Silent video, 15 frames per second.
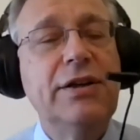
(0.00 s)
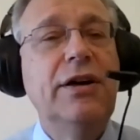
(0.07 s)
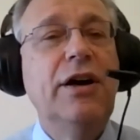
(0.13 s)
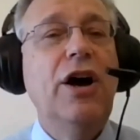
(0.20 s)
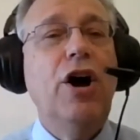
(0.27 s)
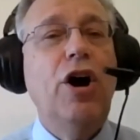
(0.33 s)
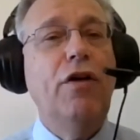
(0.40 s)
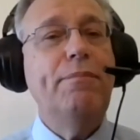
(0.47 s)

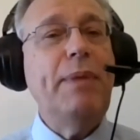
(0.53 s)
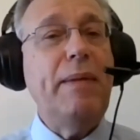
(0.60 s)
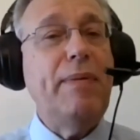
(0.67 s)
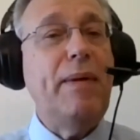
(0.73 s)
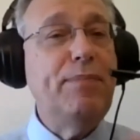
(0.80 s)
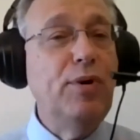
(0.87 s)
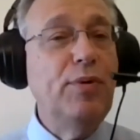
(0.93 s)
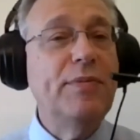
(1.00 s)
of baby
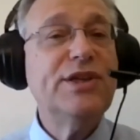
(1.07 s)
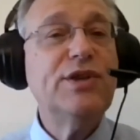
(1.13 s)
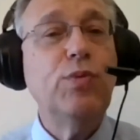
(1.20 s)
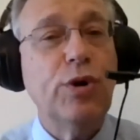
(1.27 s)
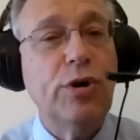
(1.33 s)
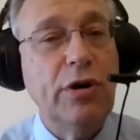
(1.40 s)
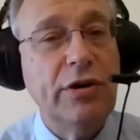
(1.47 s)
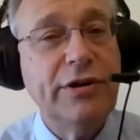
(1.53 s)
boomers'
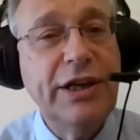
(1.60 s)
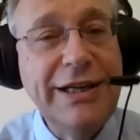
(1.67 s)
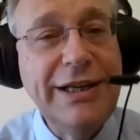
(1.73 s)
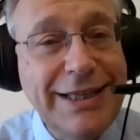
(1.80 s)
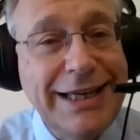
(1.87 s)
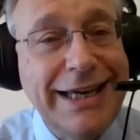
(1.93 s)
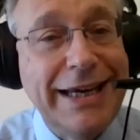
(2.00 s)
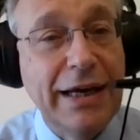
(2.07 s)
world is
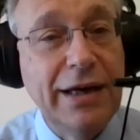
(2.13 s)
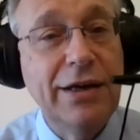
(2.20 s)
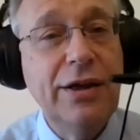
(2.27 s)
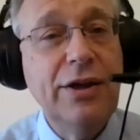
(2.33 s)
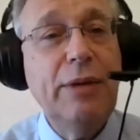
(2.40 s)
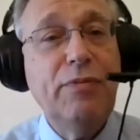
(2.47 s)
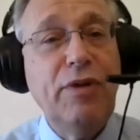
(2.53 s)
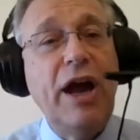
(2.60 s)
here
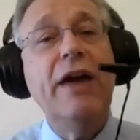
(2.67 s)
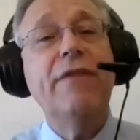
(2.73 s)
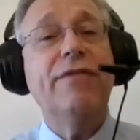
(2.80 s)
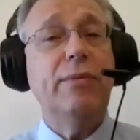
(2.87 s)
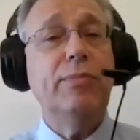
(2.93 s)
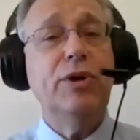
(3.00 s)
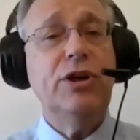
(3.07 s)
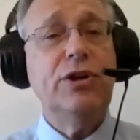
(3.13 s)
for
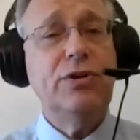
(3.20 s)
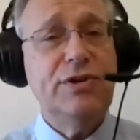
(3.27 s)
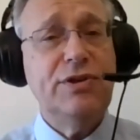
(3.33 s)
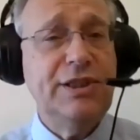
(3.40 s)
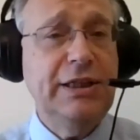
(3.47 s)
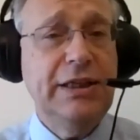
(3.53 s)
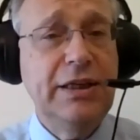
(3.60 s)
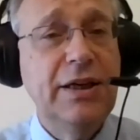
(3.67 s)
everybody to see.